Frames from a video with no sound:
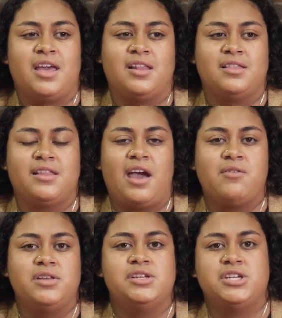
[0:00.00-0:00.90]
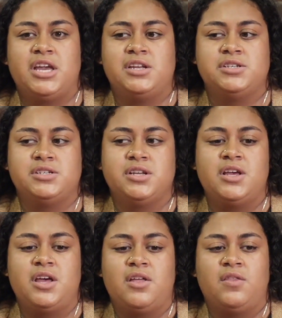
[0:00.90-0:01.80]
And that really changed
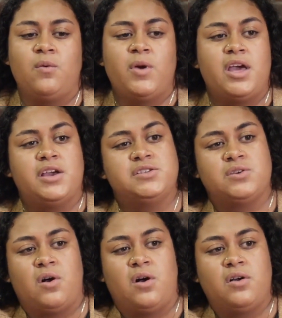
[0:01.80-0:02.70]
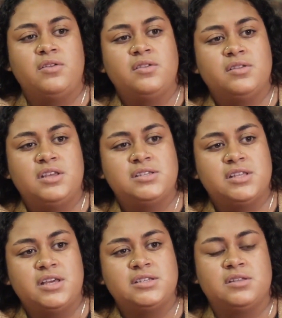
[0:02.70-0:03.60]
the way I saw these
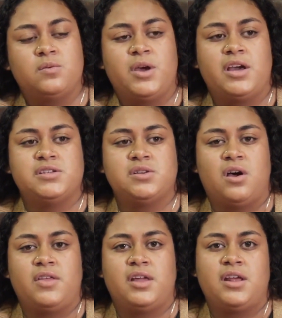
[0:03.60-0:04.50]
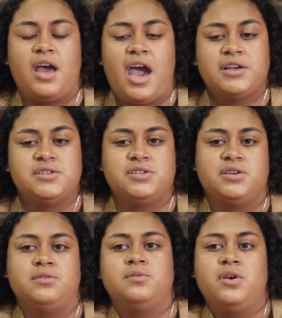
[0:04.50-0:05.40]
things and the way I saw that access
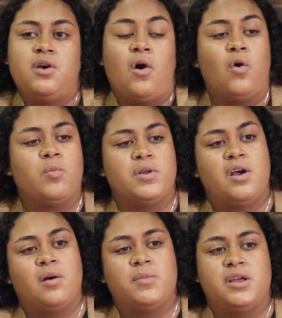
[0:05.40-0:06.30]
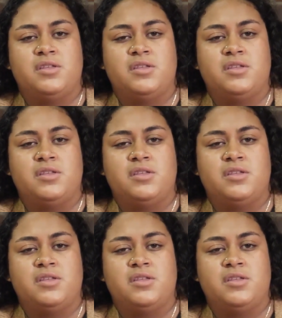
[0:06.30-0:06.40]
could open up.